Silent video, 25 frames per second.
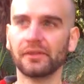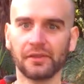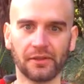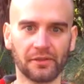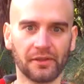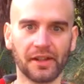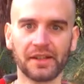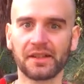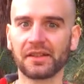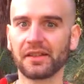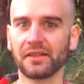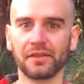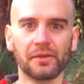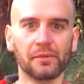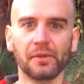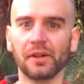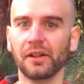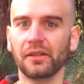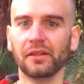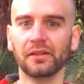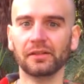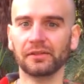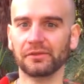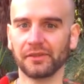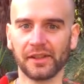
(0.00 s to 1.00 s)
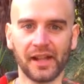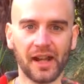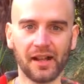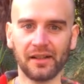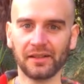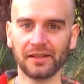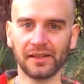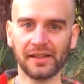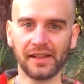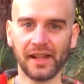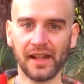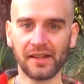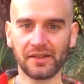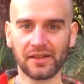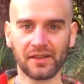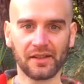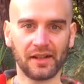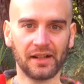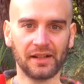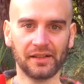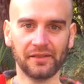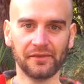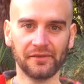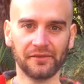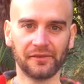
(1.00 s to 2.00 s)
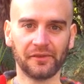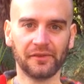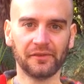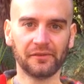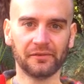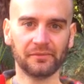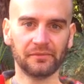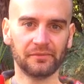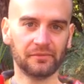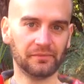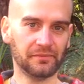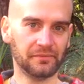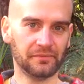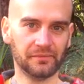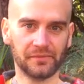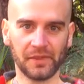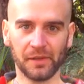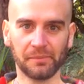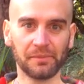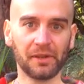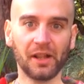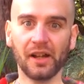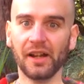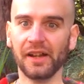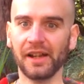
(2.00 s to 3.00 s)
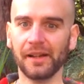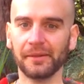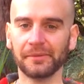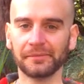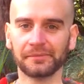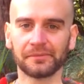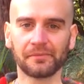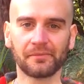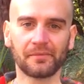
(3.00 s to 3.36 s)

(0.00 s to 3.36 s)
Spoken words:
the rest of the world, reality outside of the player.